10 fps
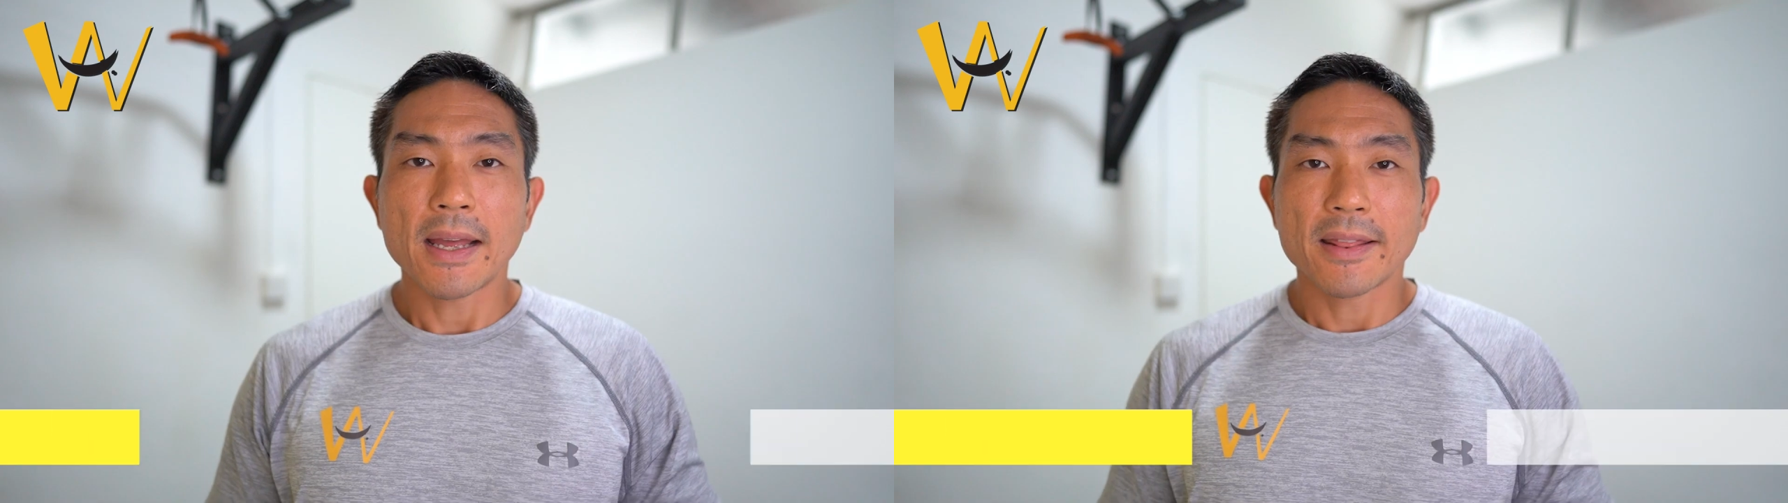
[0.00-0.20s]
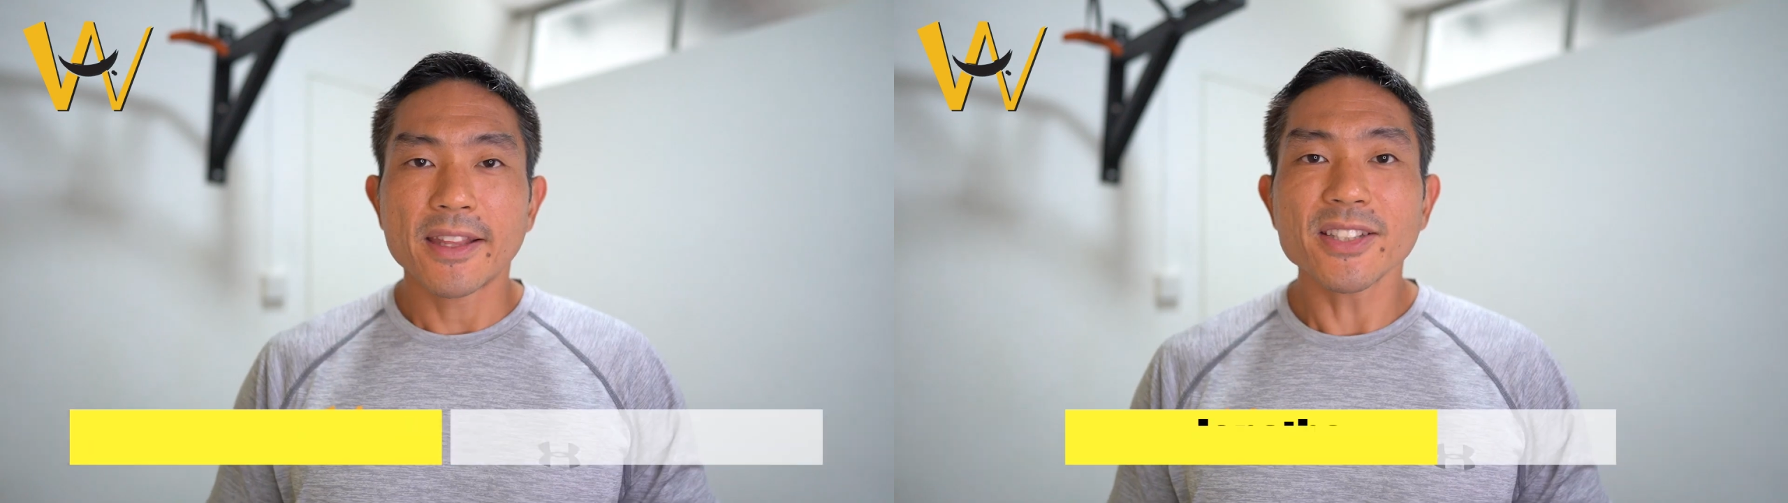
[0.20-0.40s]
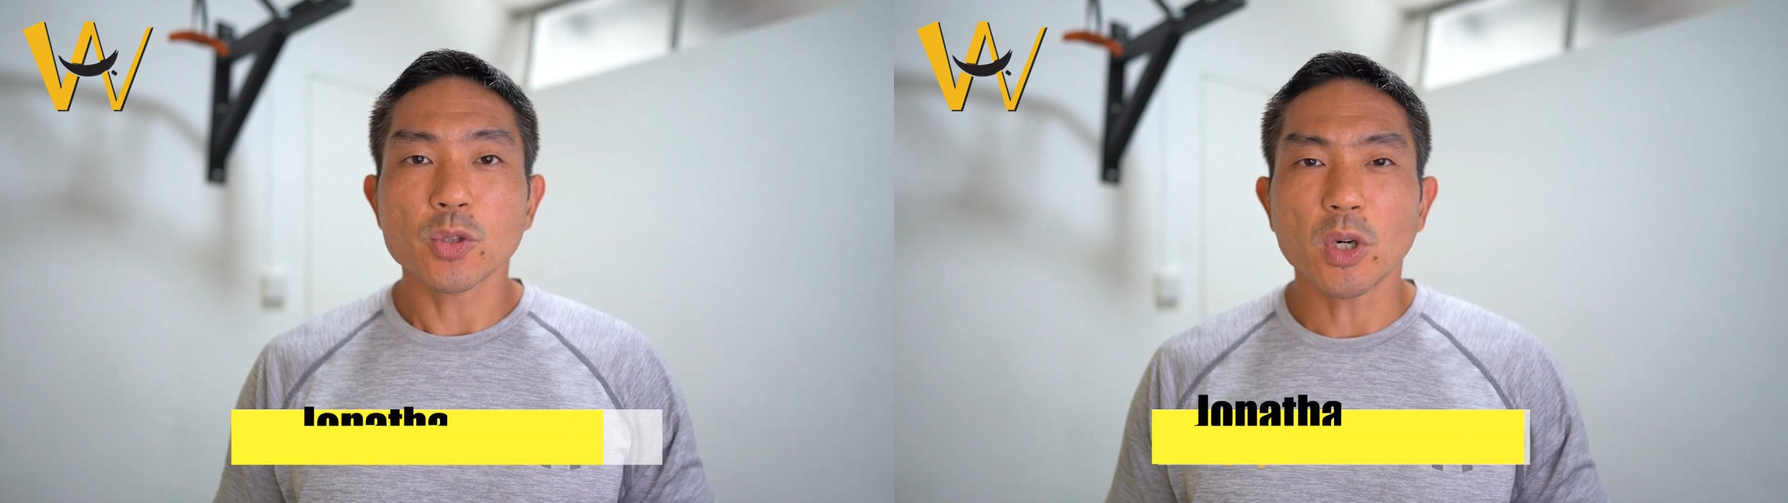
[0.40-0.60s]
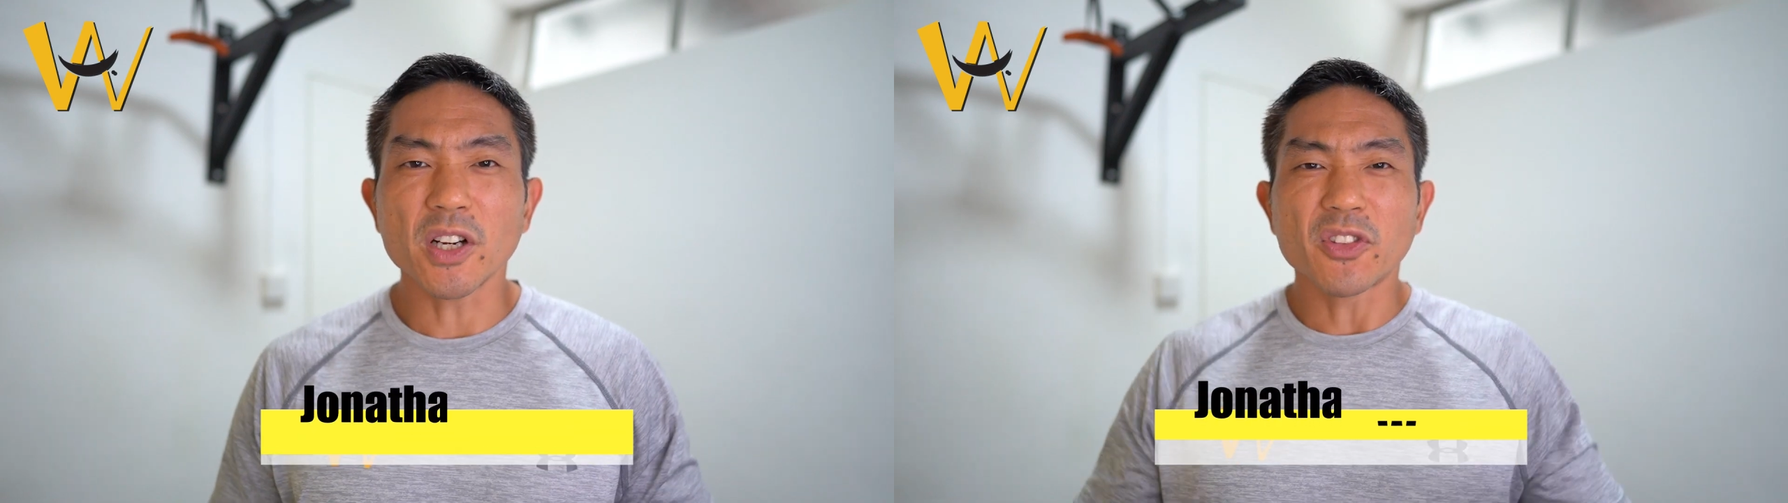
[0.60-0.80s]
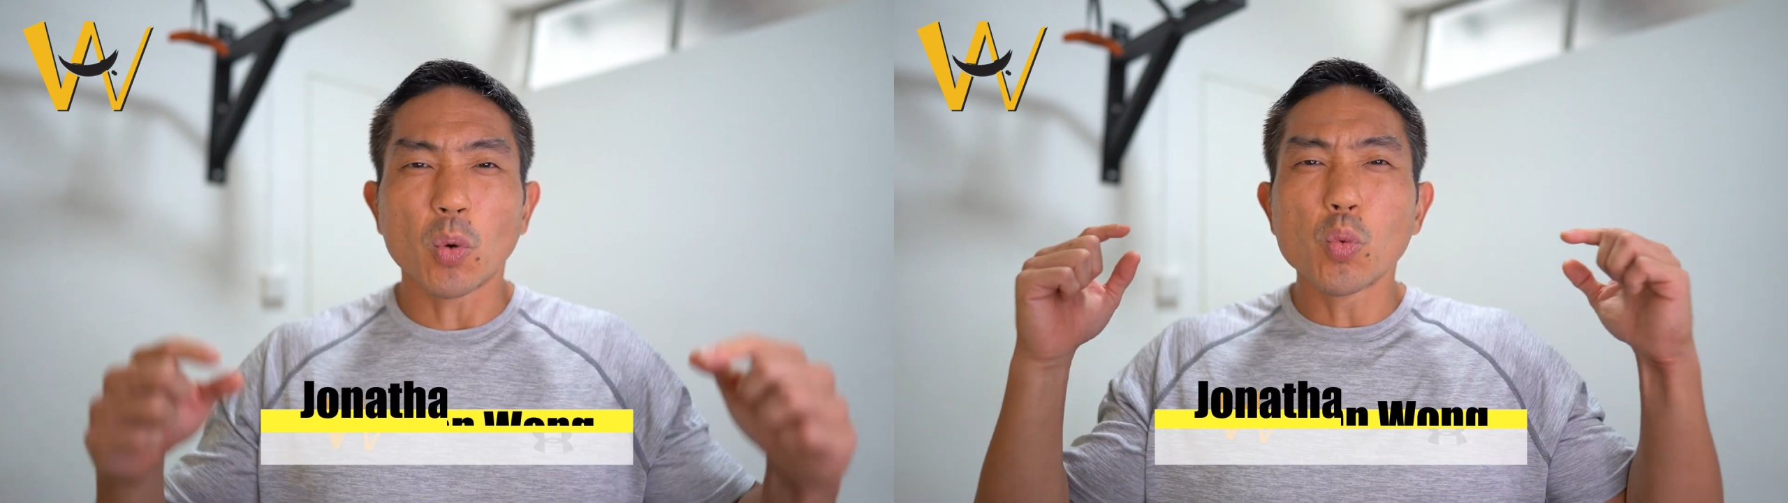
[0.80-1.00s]
This is one
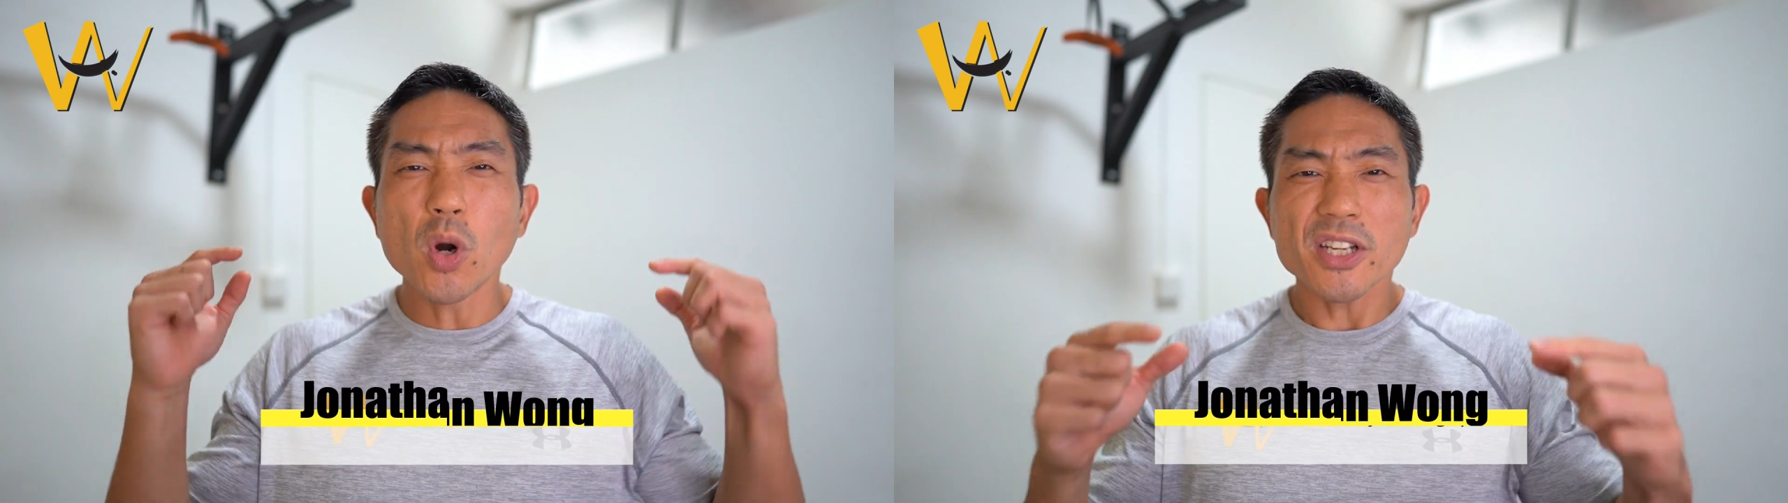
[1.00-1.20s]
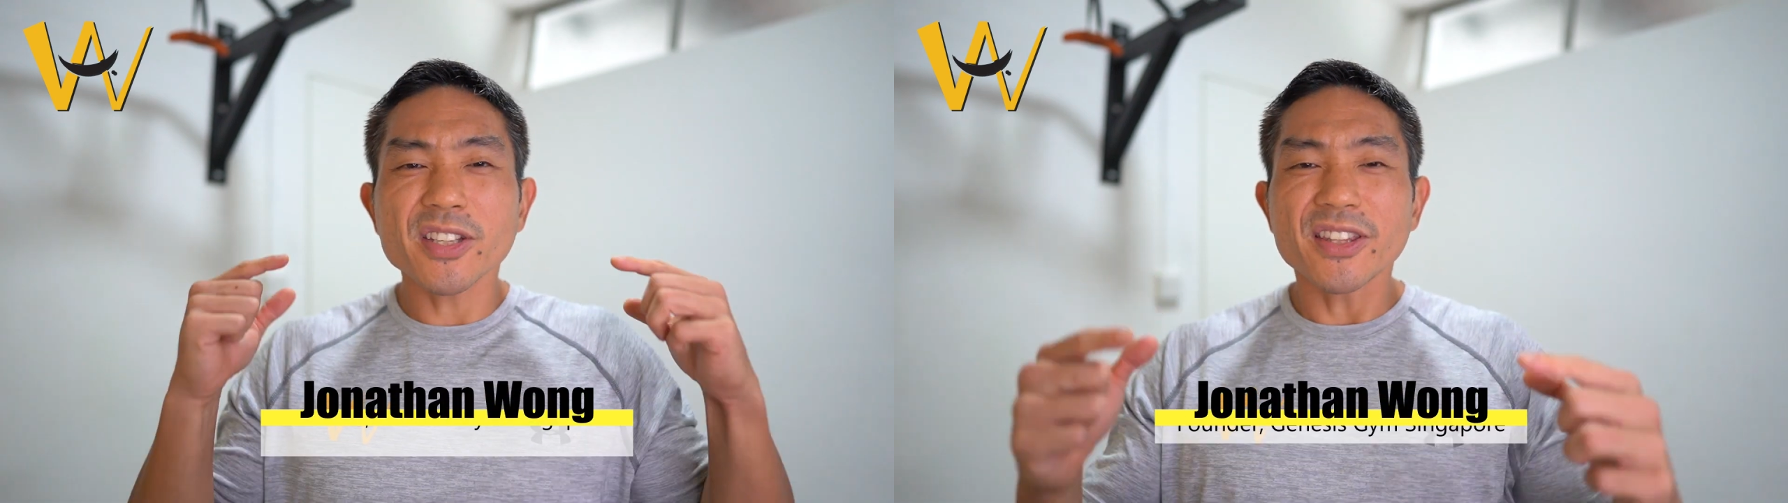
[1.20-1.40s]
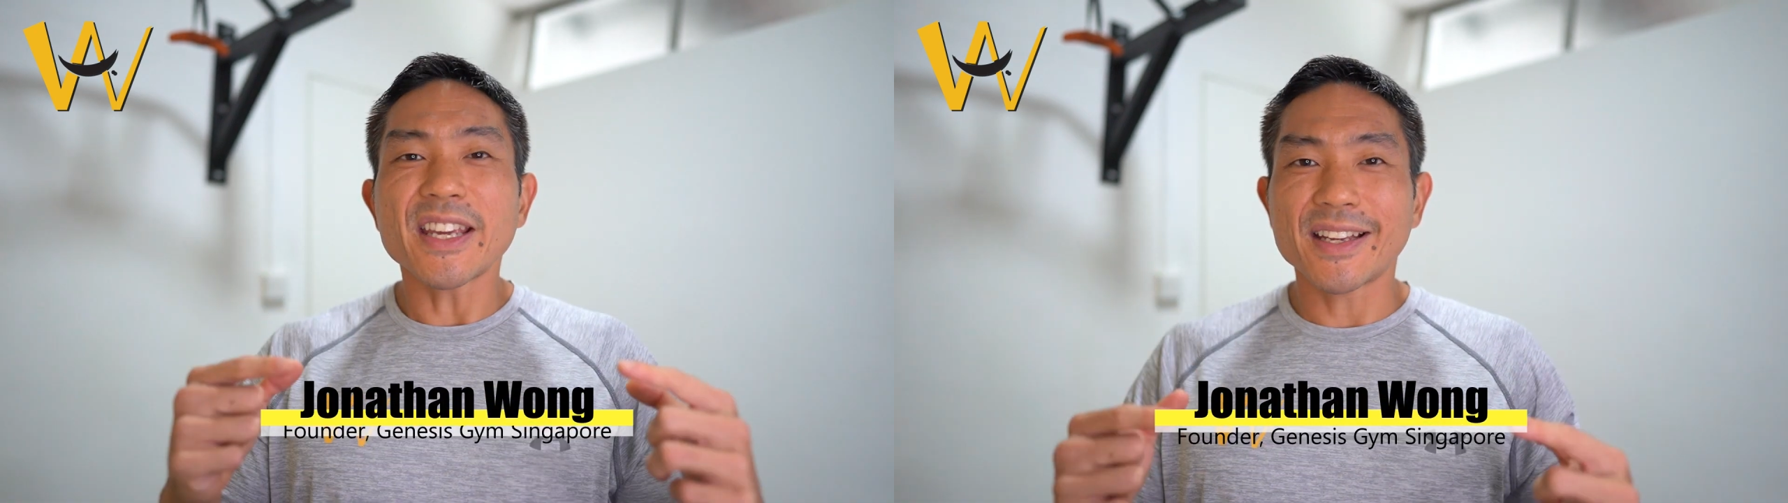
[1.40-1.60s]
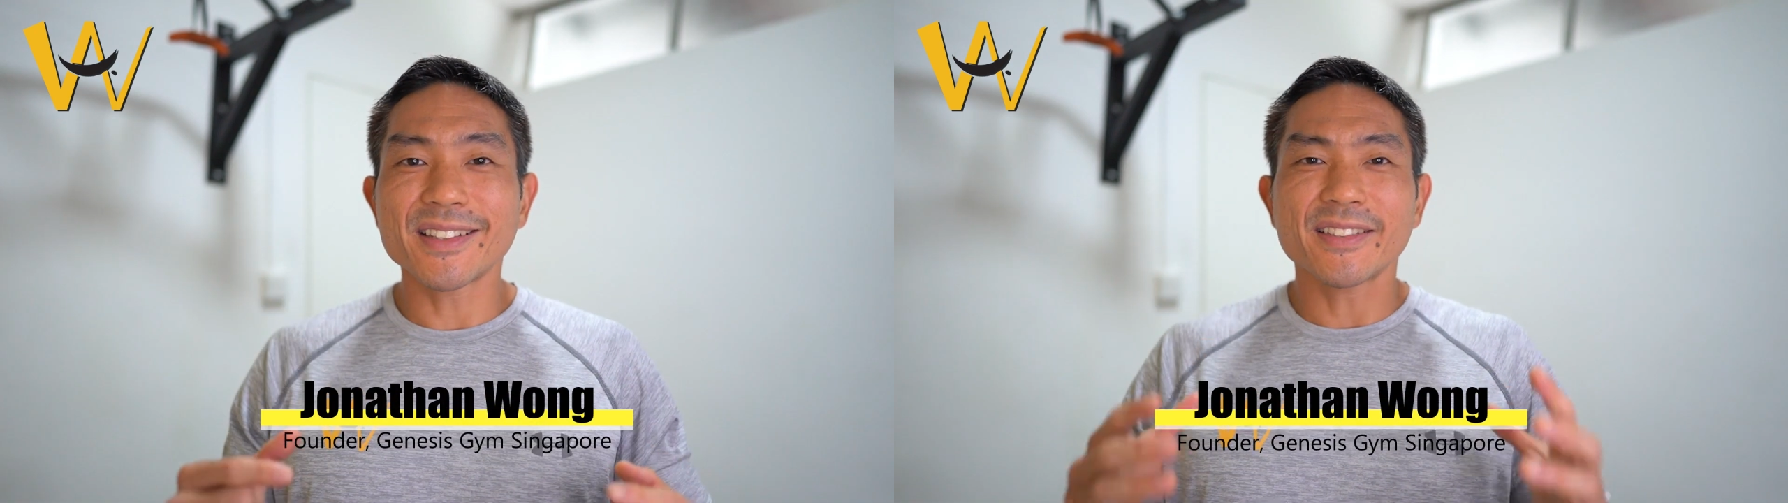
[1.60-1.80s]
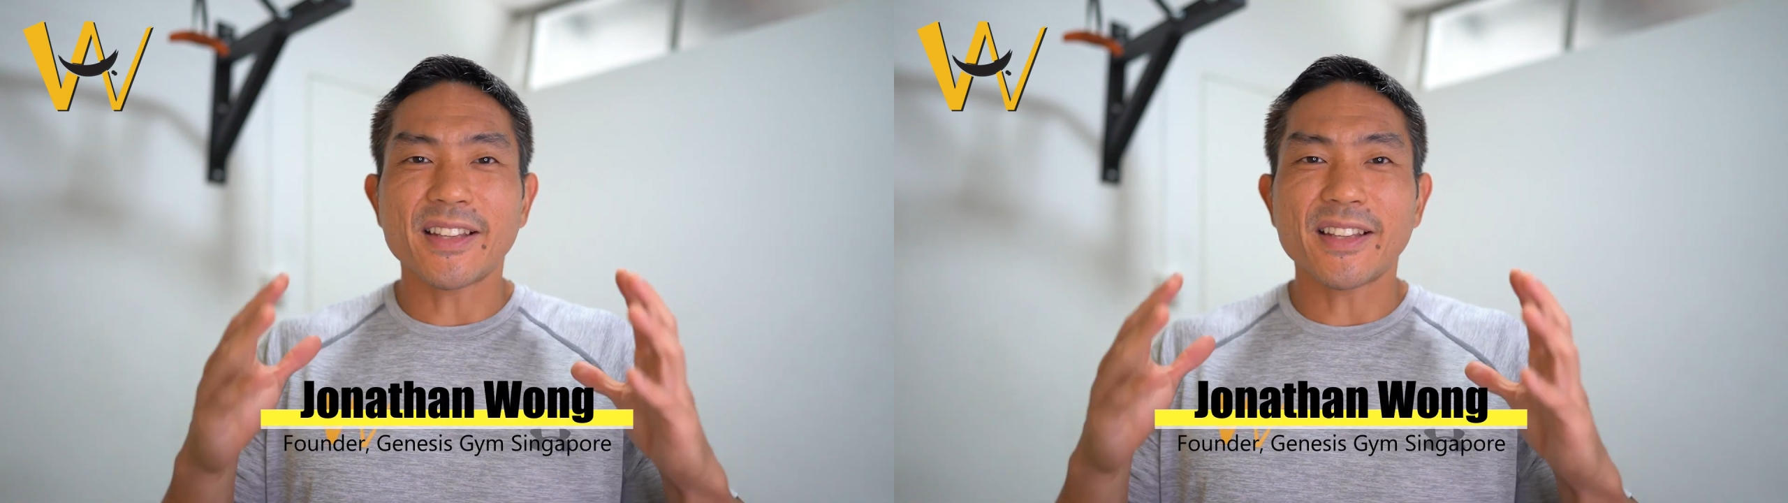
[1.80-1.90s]
of the worst things